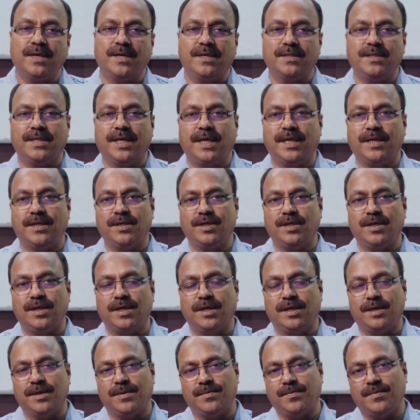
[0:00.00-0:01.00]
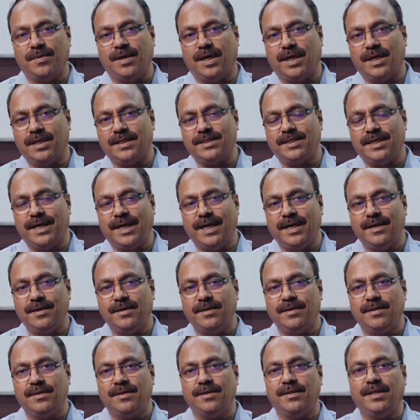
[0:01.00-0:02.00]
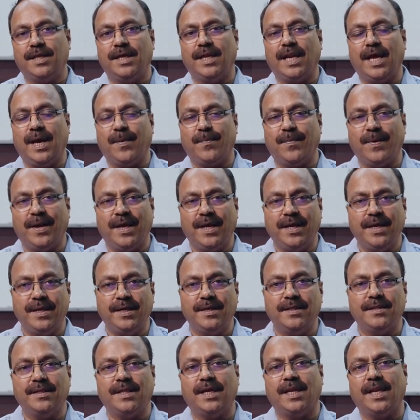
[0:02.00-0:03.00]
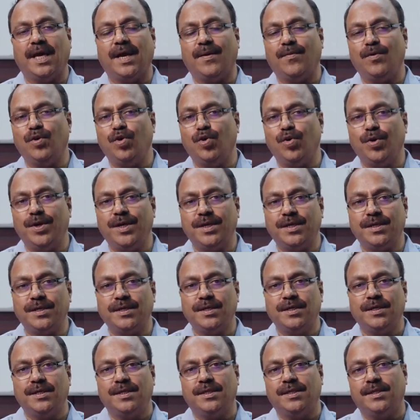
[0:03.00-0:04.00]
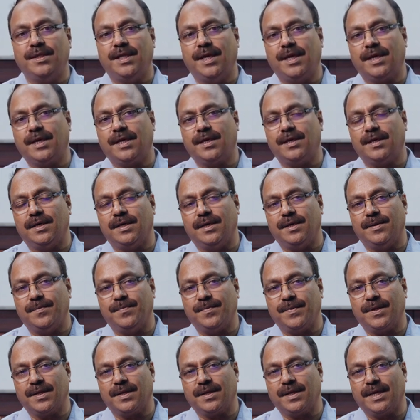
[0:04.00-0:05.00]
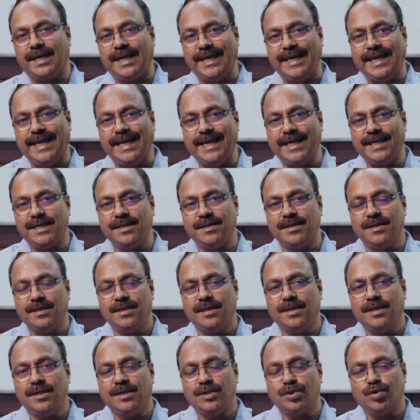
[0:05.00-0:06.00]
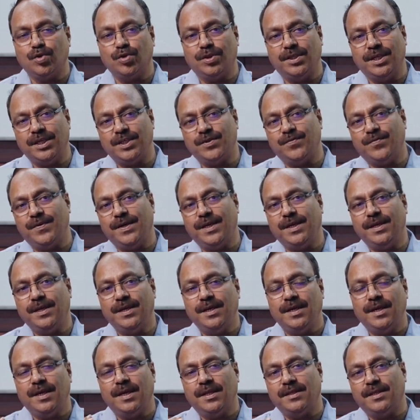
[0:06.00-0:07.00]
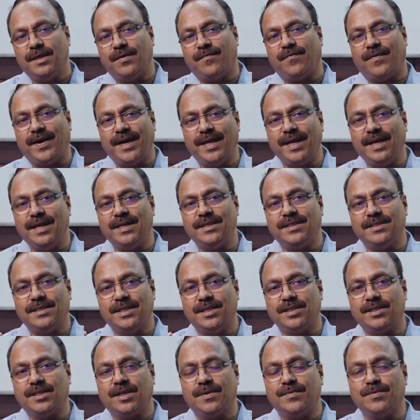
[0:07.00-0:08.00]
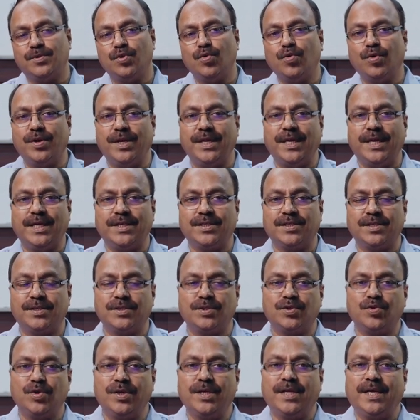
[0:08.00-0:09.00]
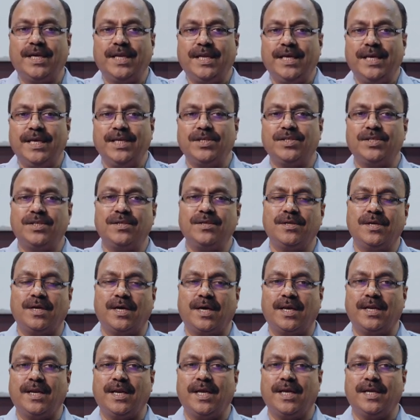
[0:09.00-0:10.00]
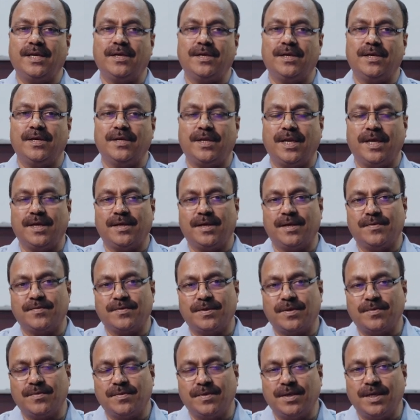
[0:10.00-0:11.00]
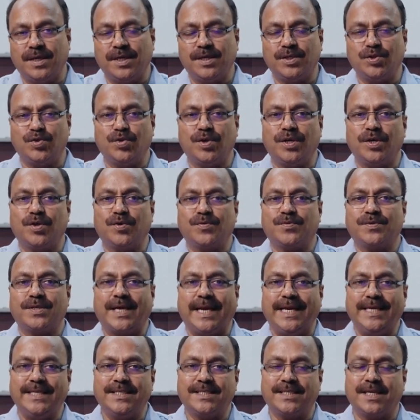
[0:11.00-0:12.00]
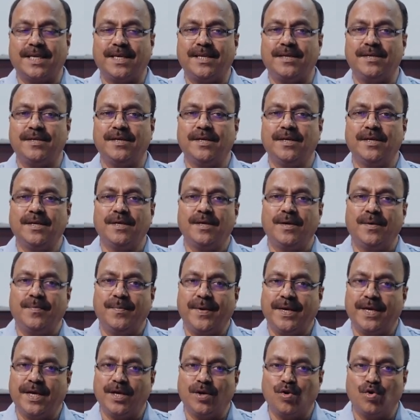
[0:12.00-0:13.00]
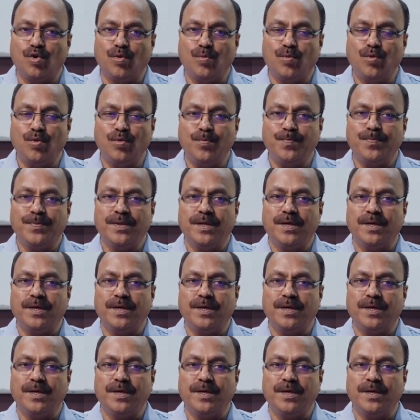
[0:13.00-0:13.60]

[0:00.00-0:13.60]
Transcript: then uh, understand, then apply, then evaluate, then uh, create. So this way, the final stage comes to creation. So in creation, unlike uh, like if some, a student of science can make a robot,